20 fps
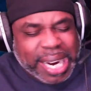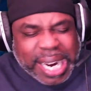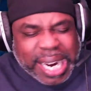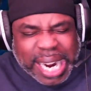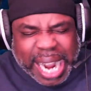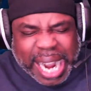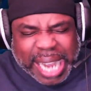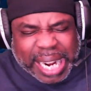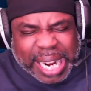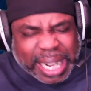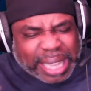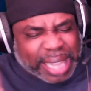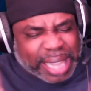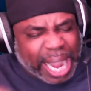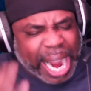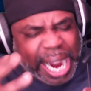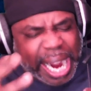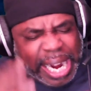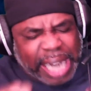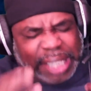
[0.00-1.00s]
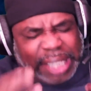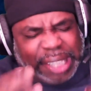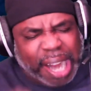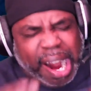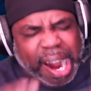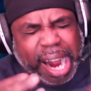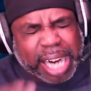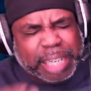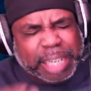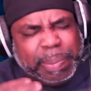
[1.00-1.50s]
And the thing that
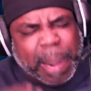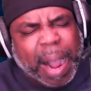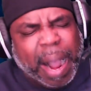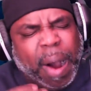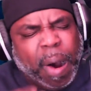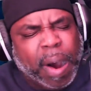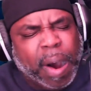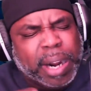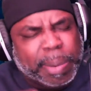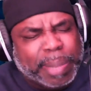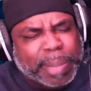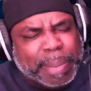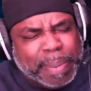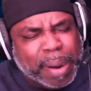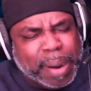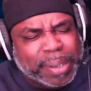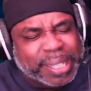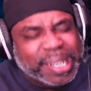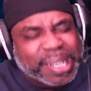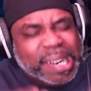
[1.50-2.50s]
tires my heart up the most is